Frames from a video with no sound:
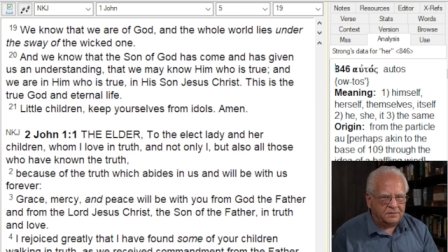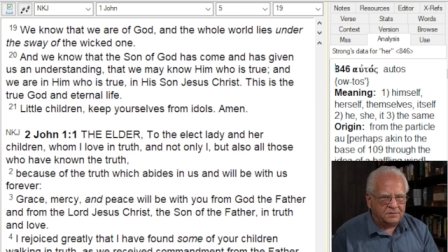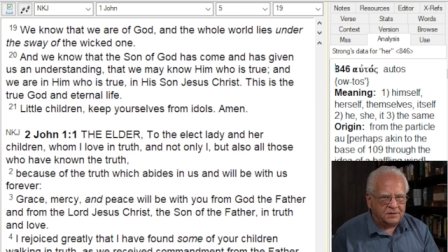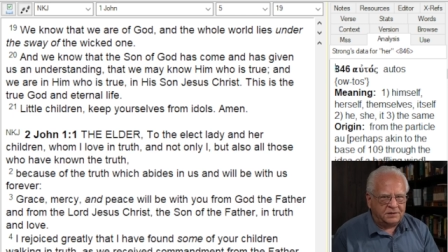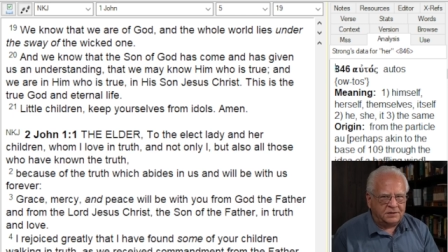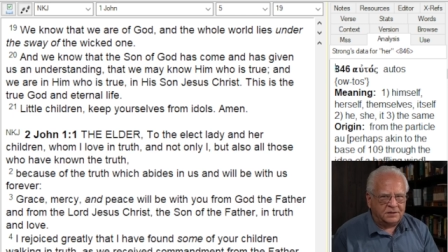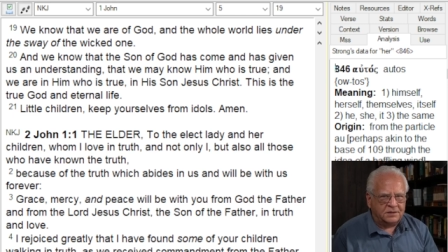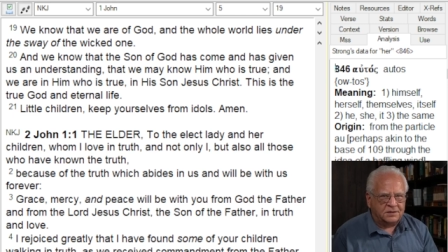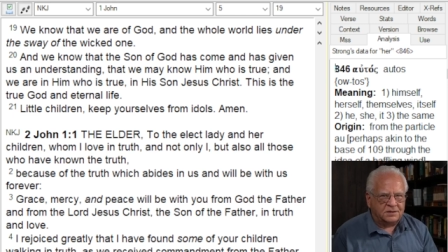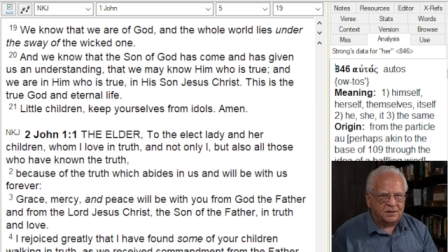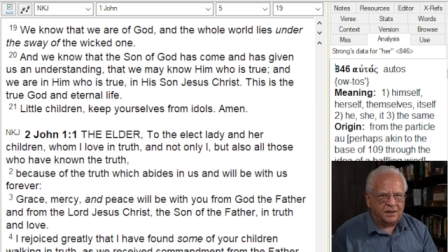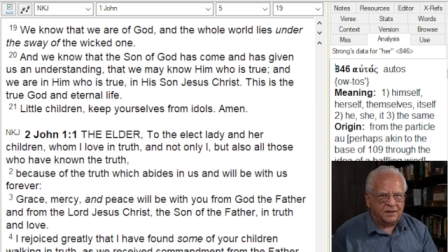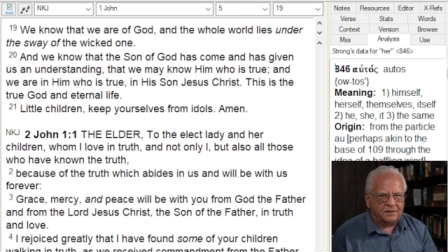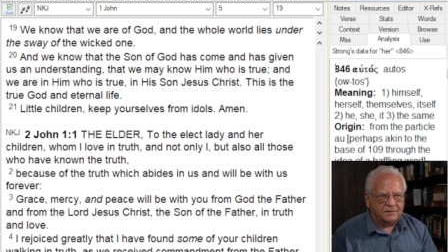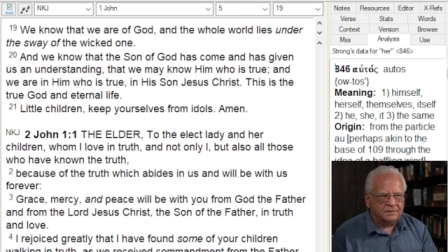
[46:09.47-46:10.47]
which is
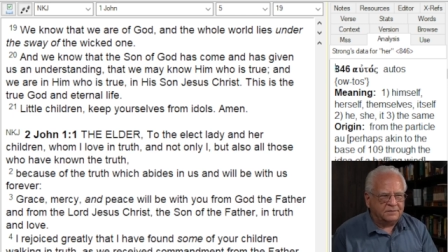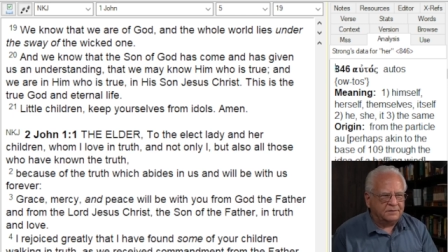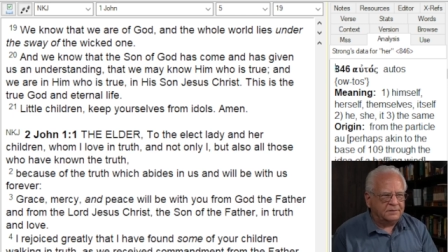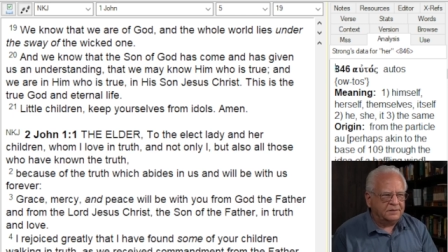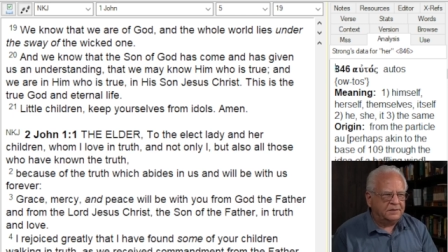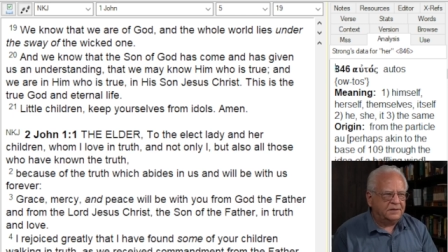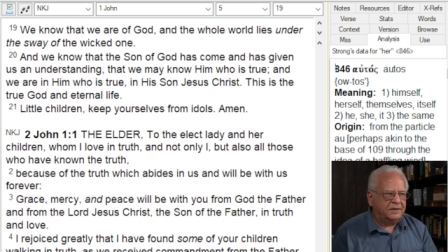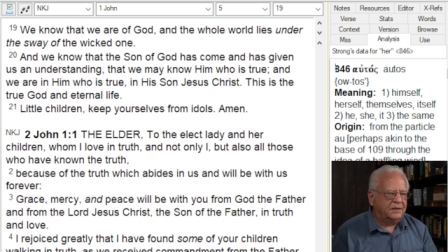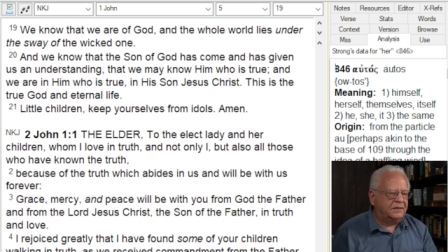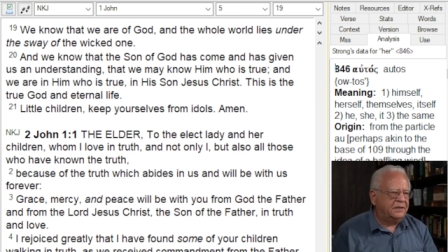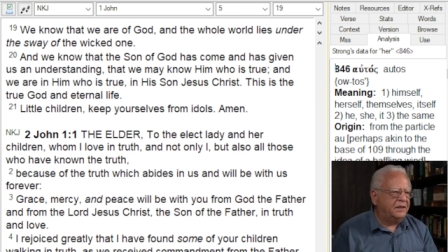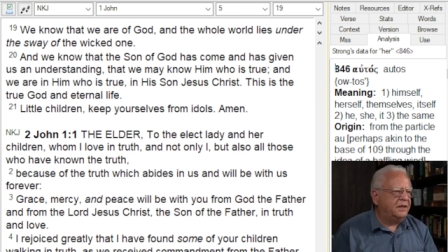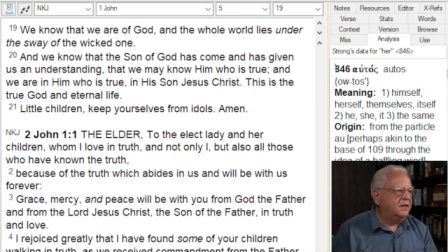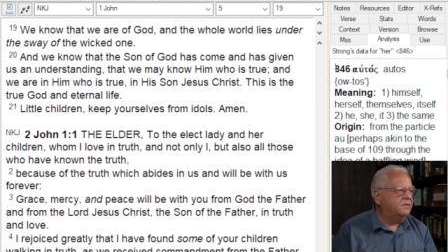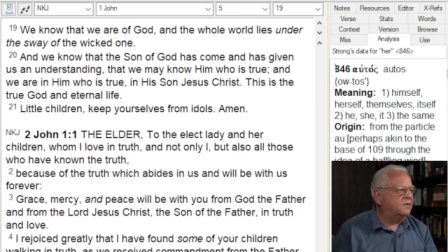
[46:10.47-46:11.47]
Satan, in the
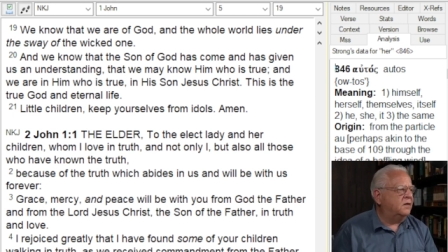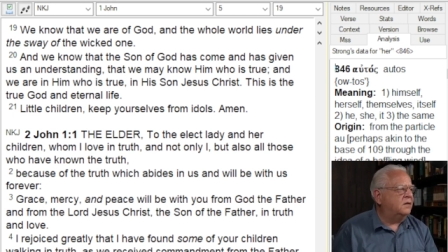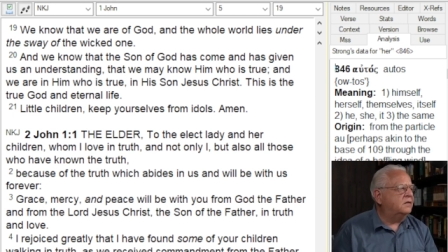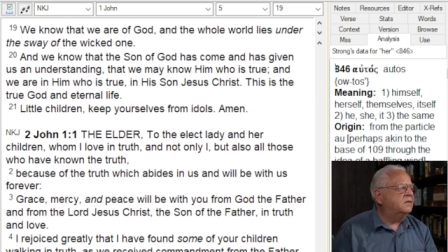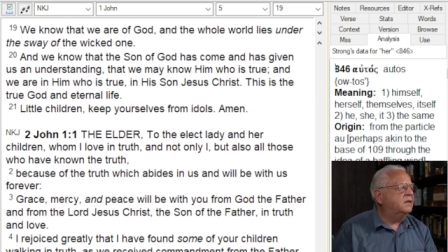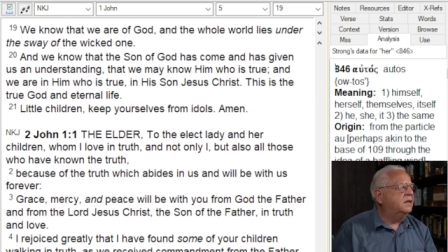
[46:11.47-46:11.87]
evil.